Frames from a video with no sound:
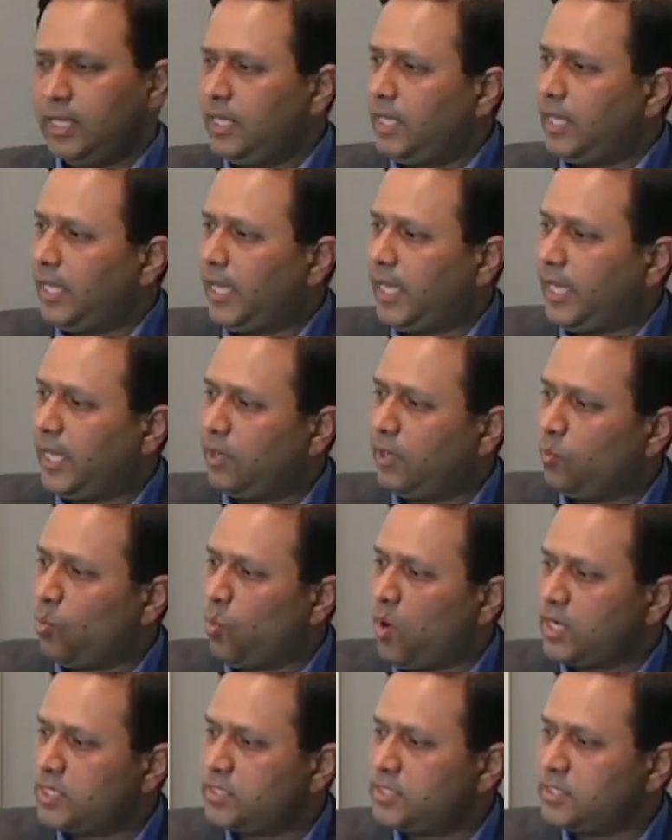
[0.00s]
And
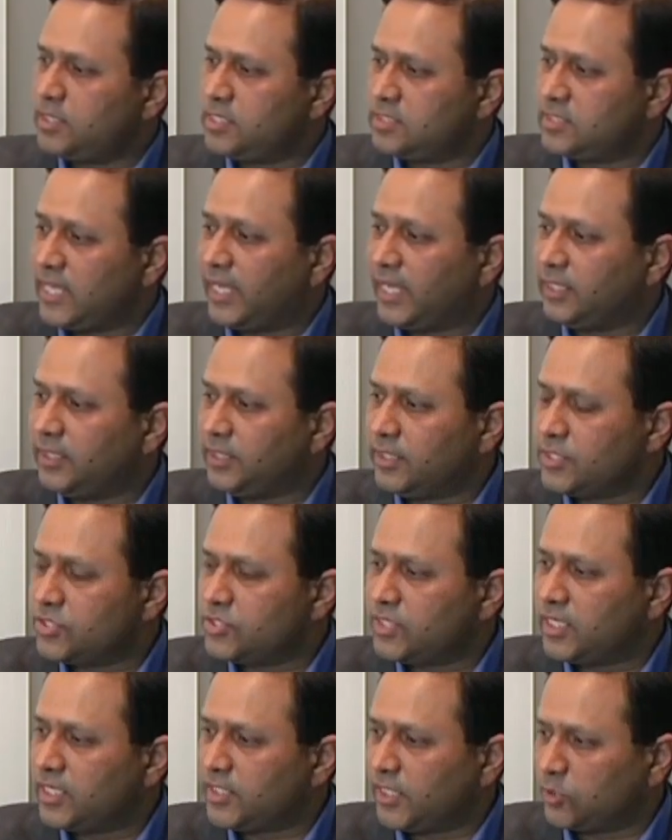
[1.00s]
what designers
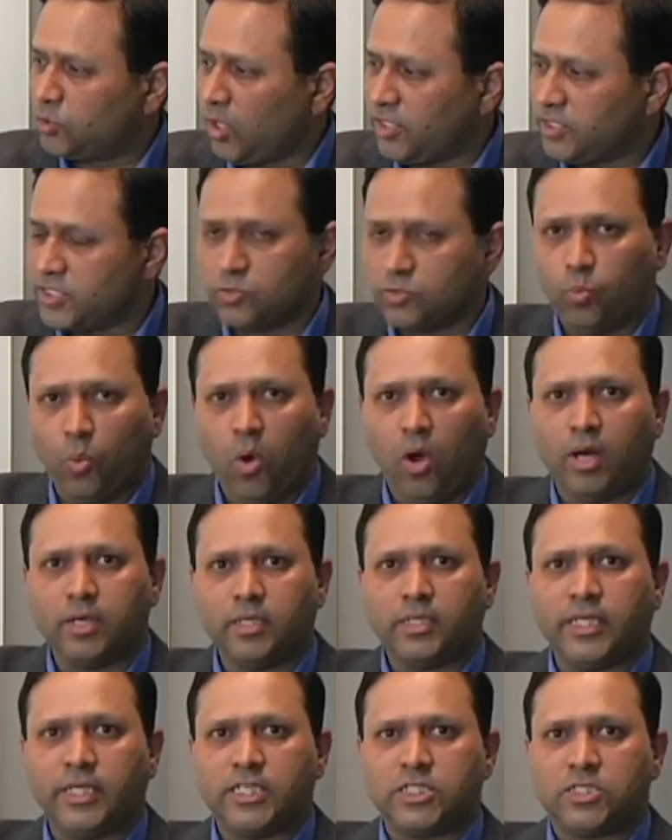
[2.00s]
and technologies
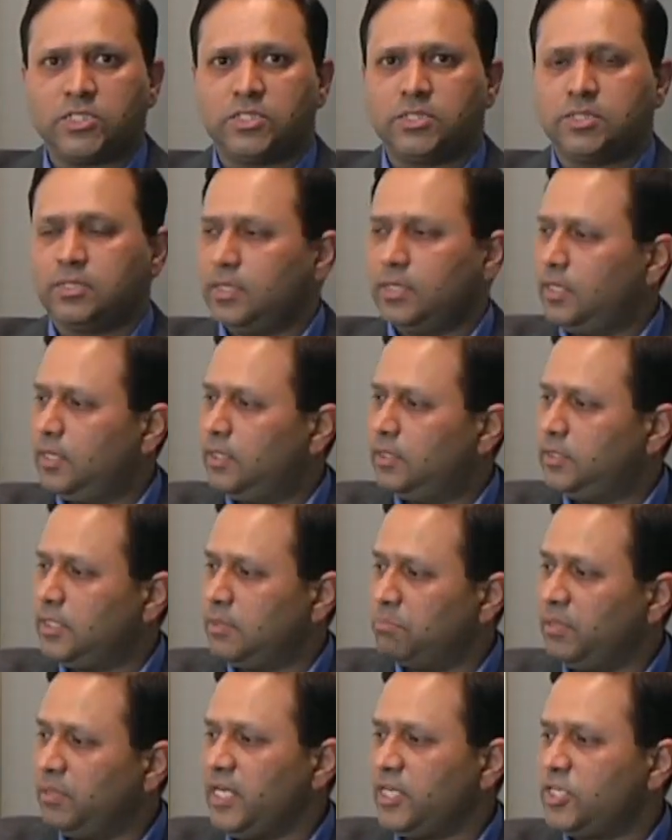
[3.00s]
want is the
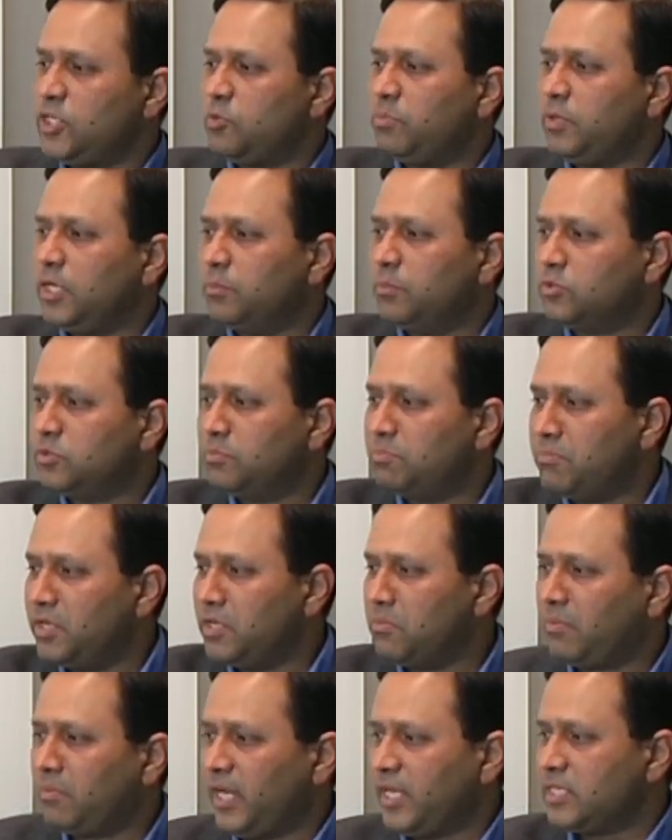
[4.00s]
ability to be able to
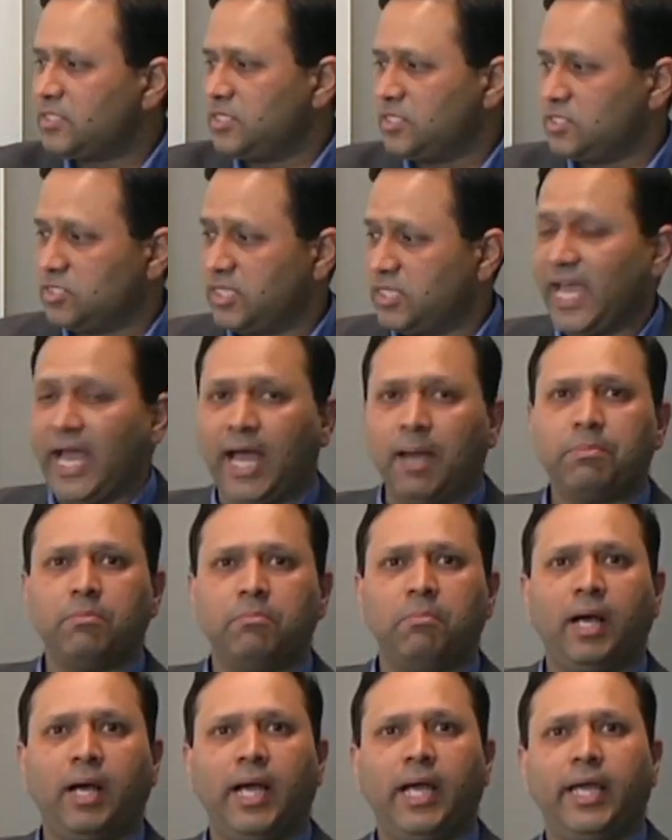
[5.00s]
minimize this gap
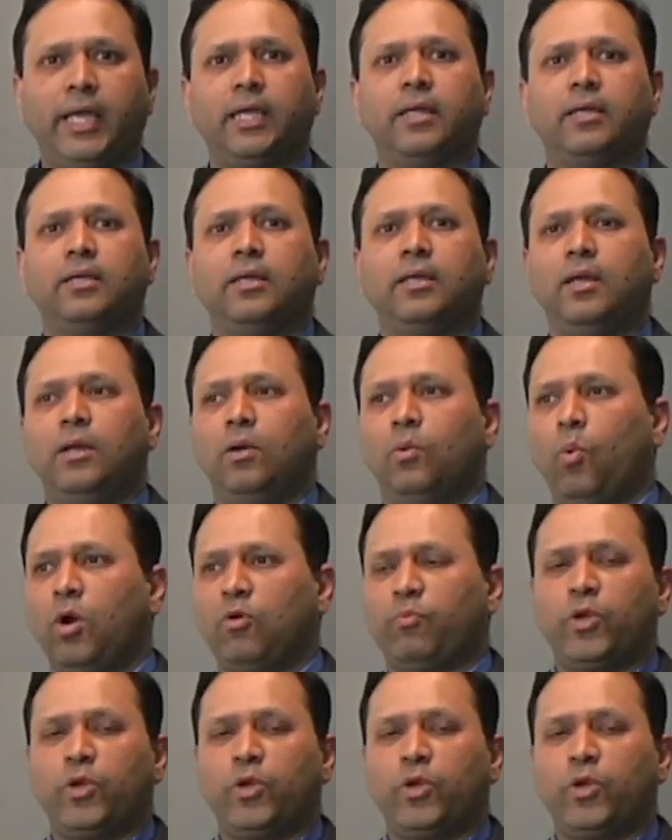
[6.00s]
by what